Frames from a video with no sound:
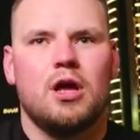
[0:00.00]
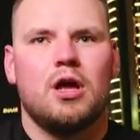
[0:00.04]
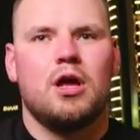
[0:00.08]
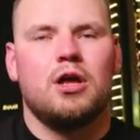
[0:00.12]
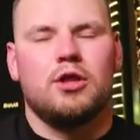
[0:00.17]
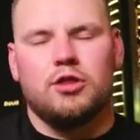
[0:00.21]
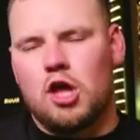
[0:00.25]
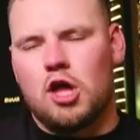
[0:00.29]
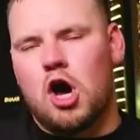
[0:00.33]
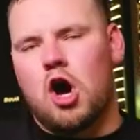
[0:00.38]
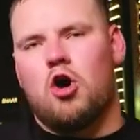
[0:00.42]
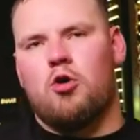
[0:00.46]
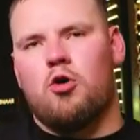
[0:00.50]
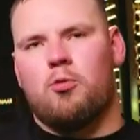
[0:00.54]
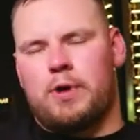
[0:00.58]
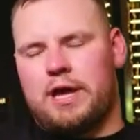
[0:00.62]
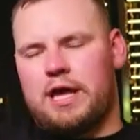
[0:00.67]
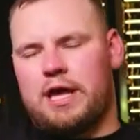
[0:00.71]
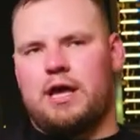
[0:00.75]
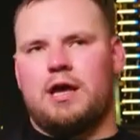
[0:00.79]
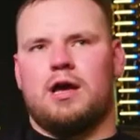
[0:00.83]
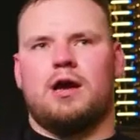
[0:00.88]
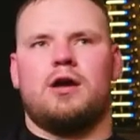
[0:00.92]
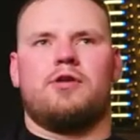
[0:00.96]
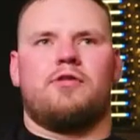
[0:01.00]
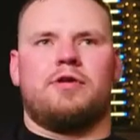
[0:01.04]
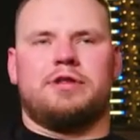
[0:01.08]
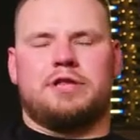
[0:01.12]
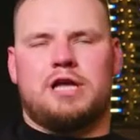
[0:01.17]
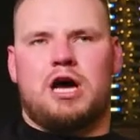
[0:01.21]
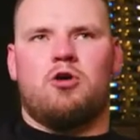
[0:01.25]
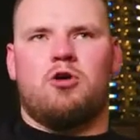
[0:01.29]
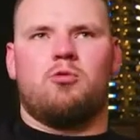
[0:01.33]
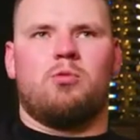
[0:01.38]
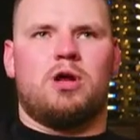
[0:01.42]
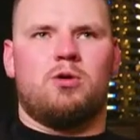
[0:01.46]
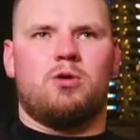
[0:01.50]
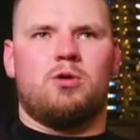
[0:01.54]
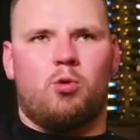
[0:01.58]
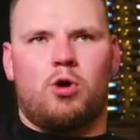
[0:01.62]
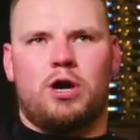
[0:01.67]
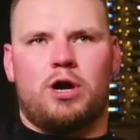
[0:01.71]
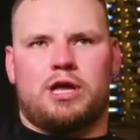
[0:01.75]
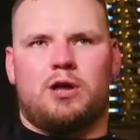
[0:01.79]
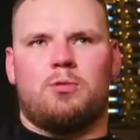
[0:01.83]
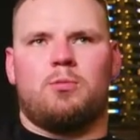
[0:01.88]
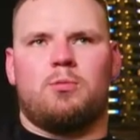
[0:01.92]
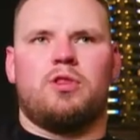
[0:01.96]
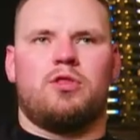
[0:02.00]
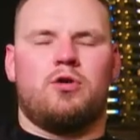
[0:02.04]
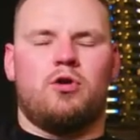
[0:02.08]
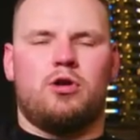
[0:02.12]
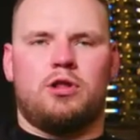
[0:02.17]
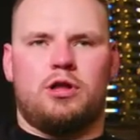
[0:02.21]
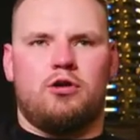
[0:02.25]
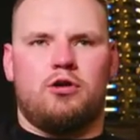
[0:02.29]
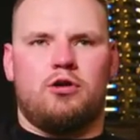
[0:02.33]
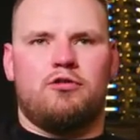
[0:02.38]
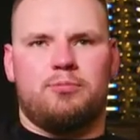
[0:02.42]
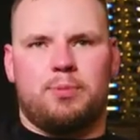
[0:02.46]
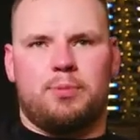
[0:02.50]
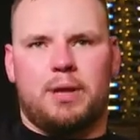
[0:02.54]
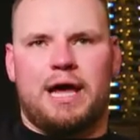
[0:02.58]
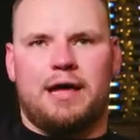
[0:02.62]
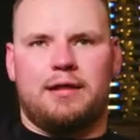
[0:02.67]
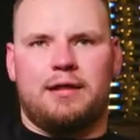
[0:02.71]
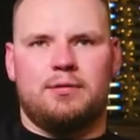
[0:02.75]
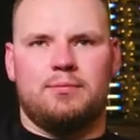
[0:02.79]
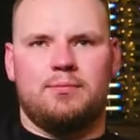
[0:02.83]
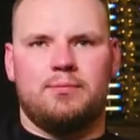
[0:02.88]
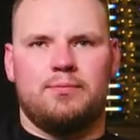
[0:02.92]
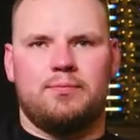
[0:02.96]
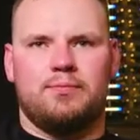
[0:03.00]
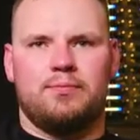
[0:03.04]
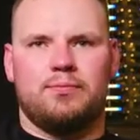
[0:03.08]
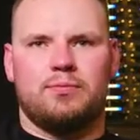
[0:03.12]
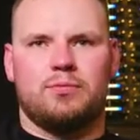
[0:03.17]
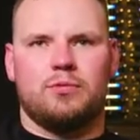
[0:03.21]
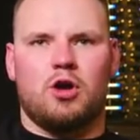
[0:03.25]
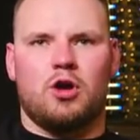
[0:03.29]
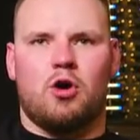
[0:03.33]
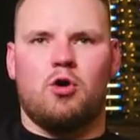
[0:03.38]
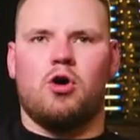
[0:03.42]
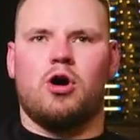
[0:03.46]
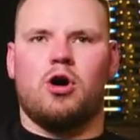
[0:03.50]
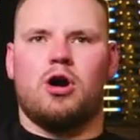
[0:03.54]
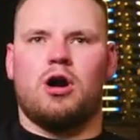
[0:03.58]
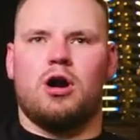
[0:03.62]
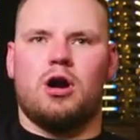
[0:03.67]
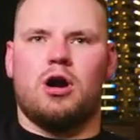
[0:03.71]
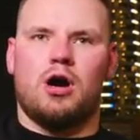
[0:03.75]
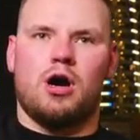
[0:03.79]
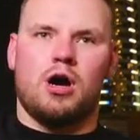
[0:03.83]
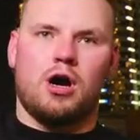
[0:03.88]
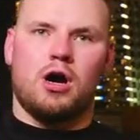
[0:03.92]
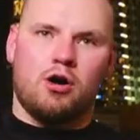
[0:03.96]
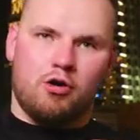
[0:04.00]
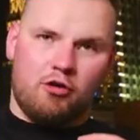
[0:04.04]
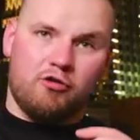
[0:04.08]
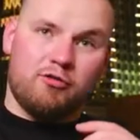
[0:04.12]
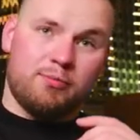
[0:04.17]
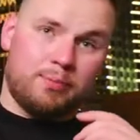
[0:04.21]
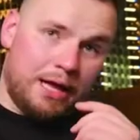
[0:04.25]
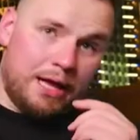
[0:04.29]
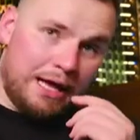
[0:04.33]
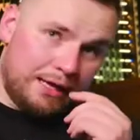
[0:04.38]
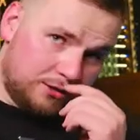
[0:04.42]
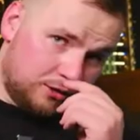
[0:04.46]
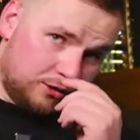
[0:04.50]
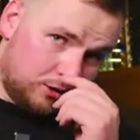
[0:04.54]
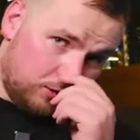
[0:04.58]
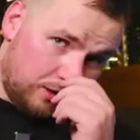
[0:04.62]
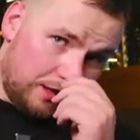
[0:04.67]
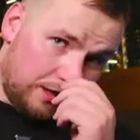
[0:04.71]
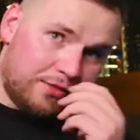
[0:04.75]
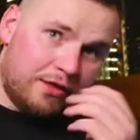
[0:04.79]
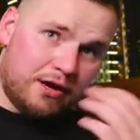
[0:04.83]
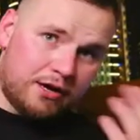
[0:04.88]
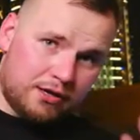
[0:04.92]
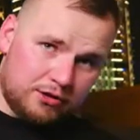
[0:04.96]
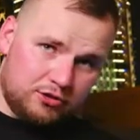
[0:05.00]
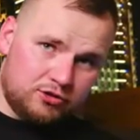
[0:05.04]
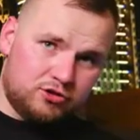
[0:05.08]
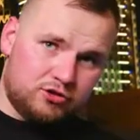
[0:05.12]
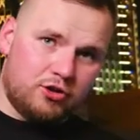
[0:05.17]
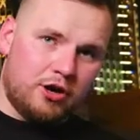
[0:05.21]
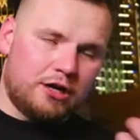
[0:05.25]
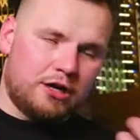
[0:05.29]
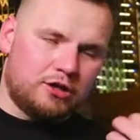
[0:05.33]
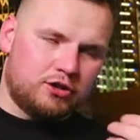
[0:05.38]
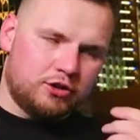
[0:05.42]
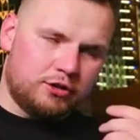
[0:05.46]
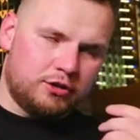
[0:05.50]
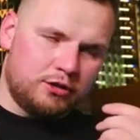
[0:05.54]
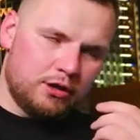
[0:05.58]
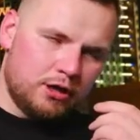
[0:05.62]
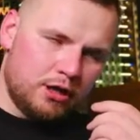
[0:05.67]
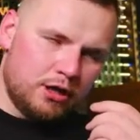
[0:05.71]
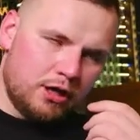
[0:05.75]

No, we right now we're working with only off plan, or off plan, so like the construction.